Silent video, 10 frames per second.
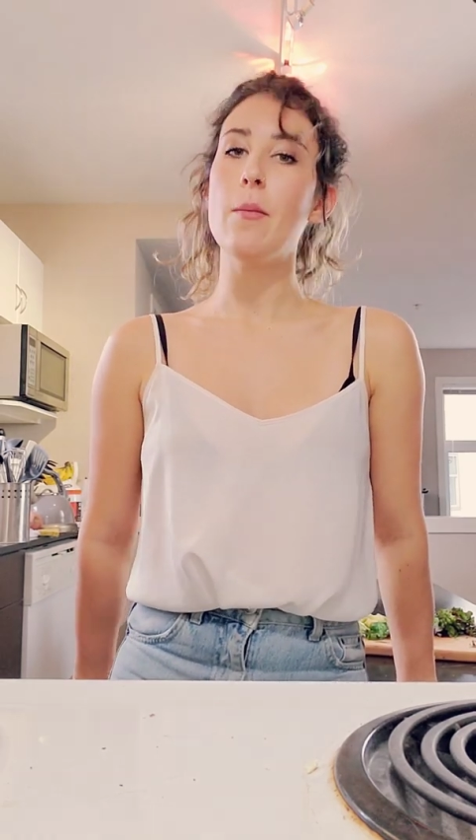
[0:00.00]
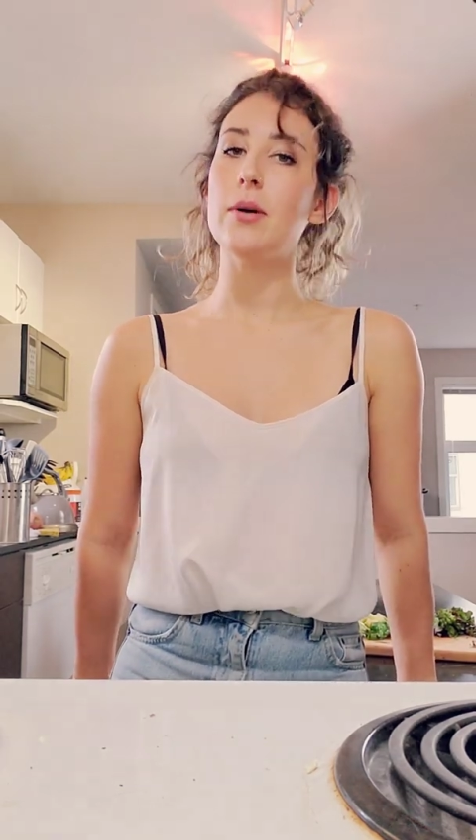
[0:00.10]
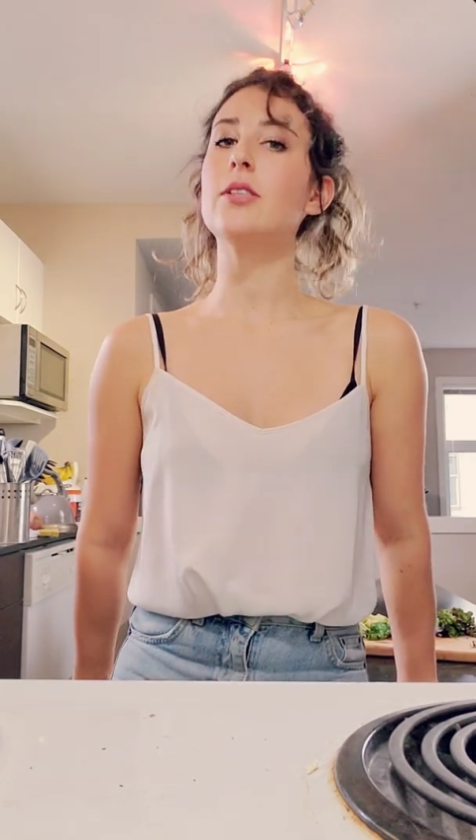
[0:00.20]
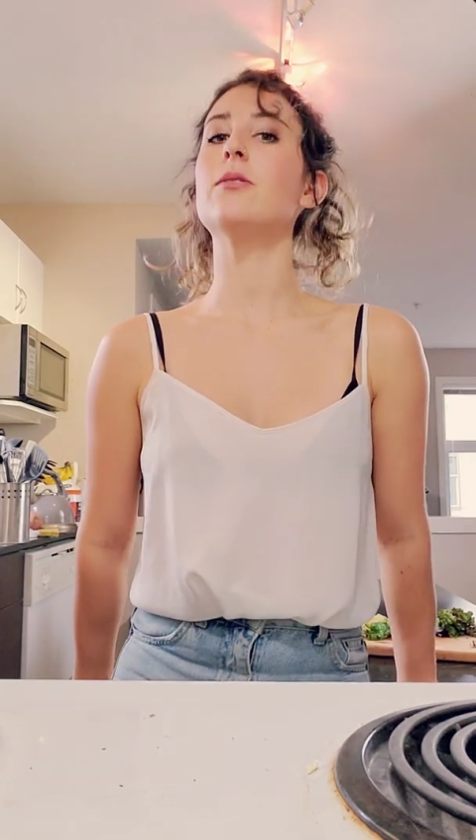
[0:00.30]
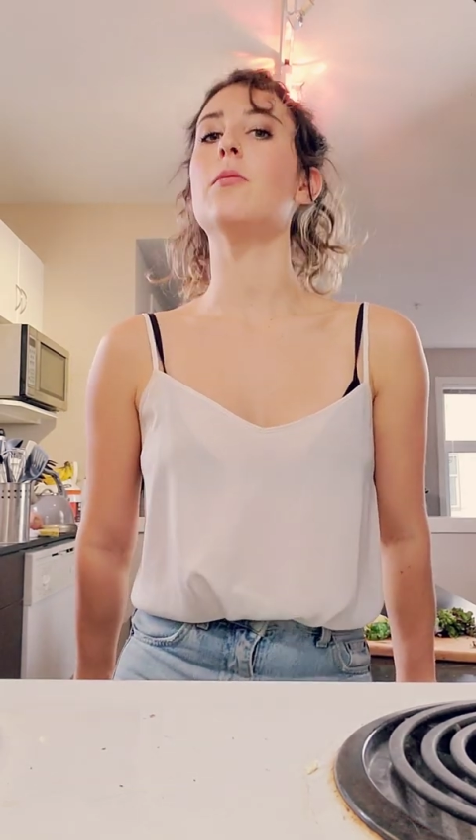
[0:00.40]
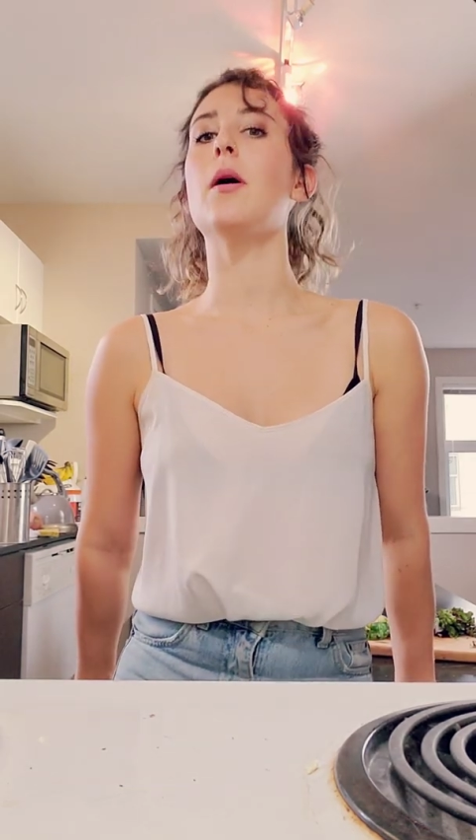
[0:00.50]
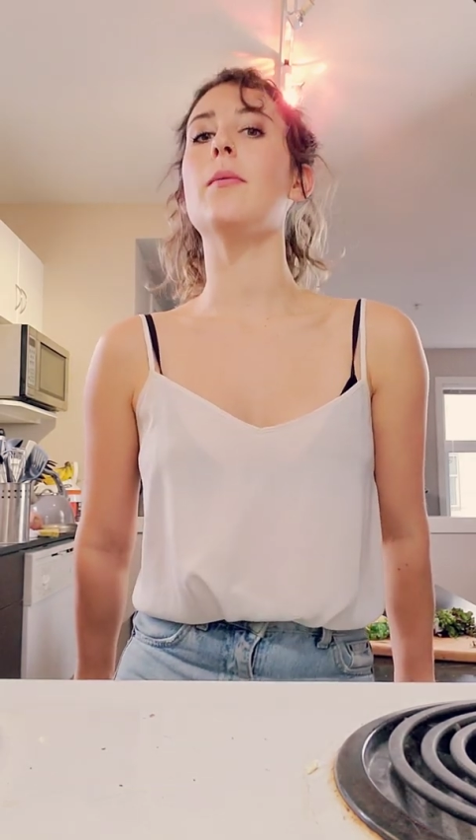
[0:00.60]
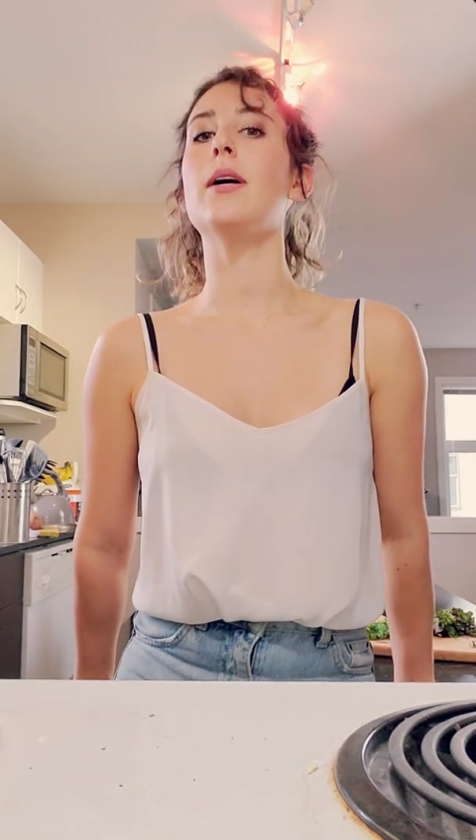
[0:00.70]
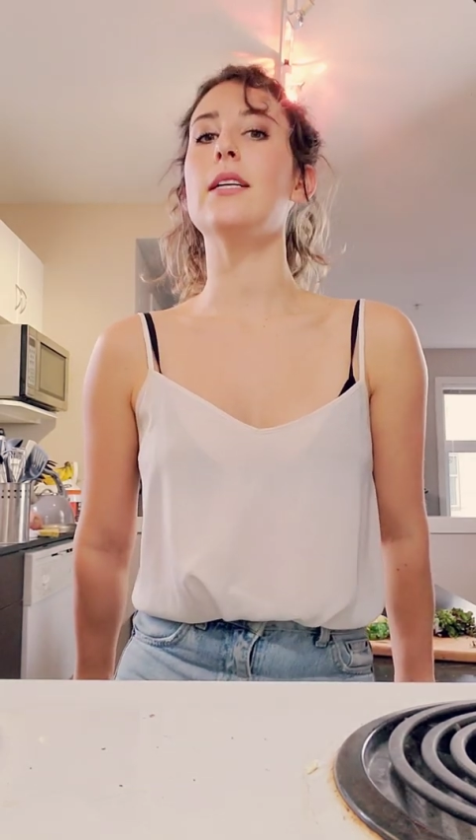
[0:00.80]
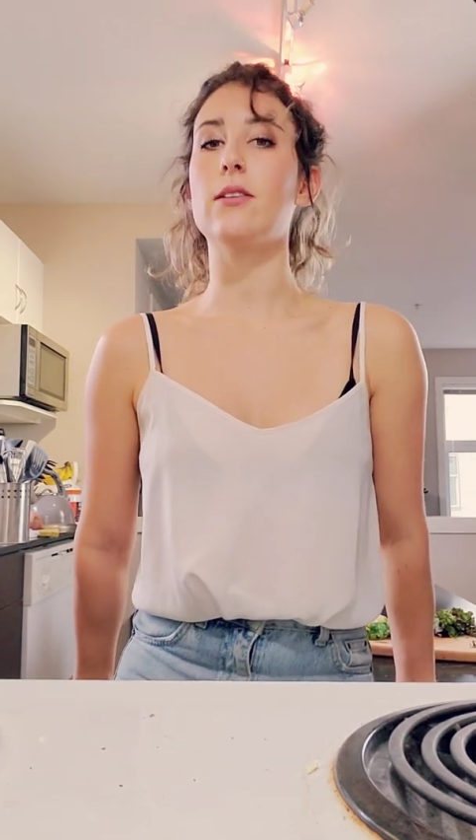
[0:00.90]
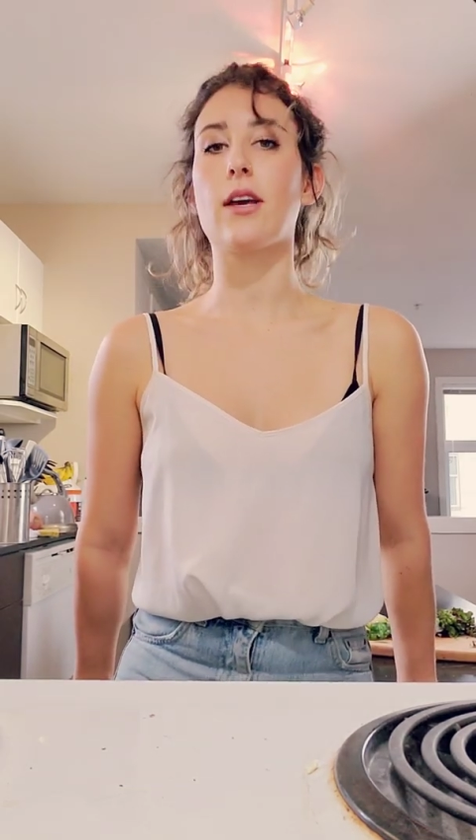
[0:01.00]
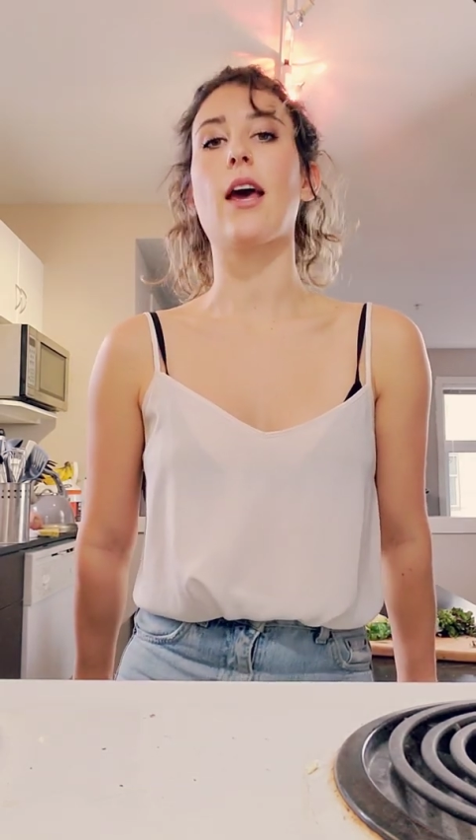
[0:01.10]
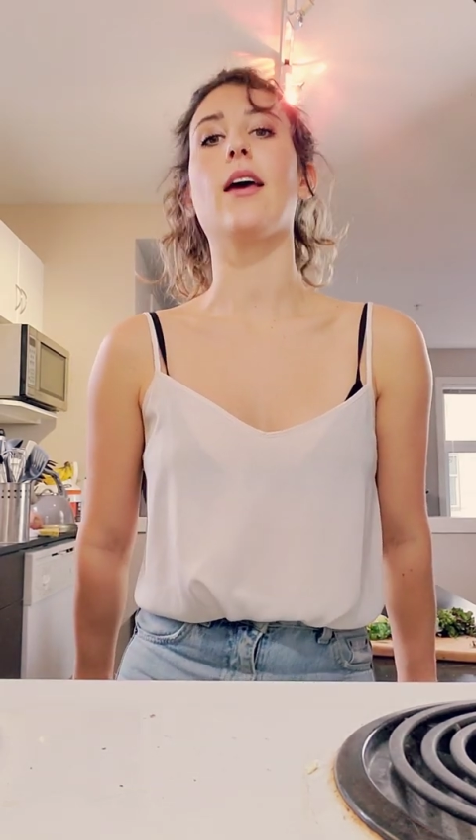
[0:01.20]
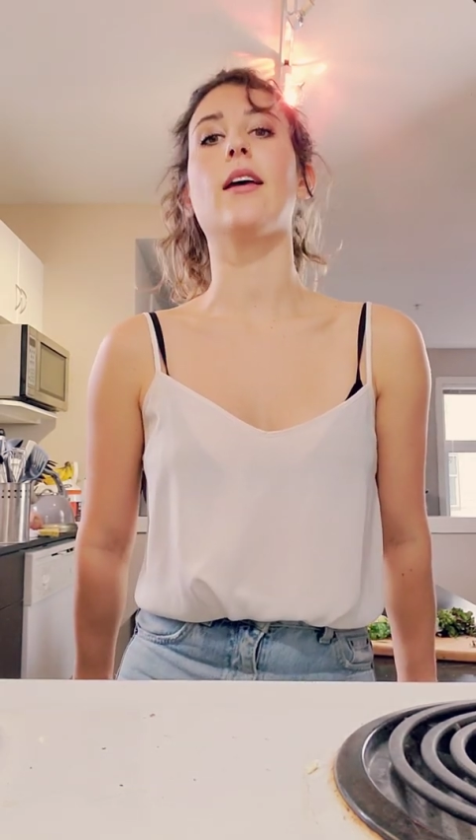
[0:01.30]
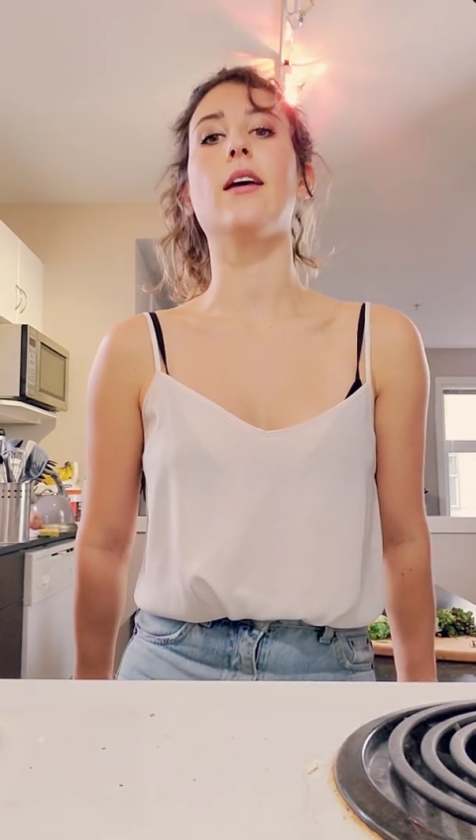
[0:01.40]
but just remember it's okay,